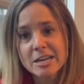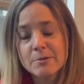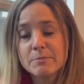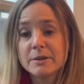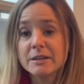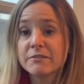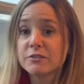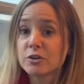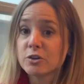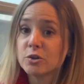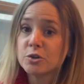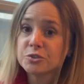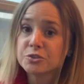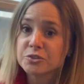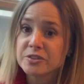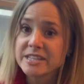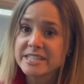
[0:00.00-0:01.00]
But if they're
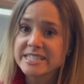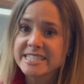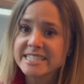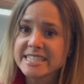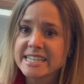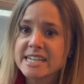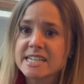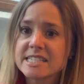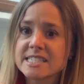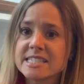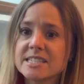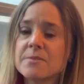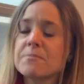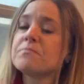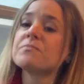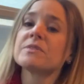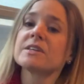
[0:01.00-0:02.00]
older than 6,
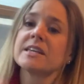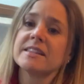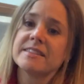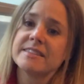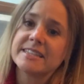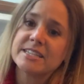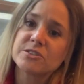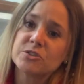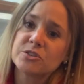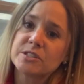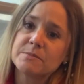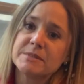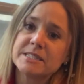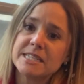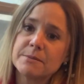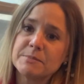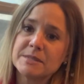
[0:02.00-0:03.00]
these are
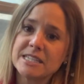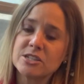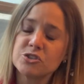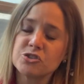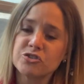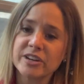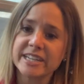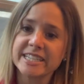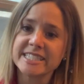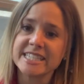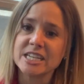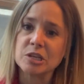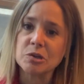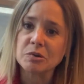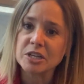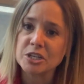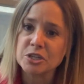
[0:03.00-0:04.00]
some tips and tricks that
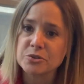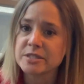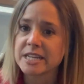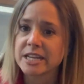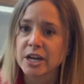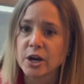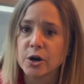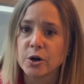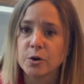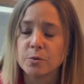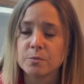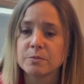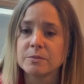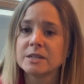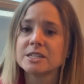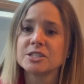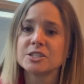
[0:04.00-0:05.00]
you can use at home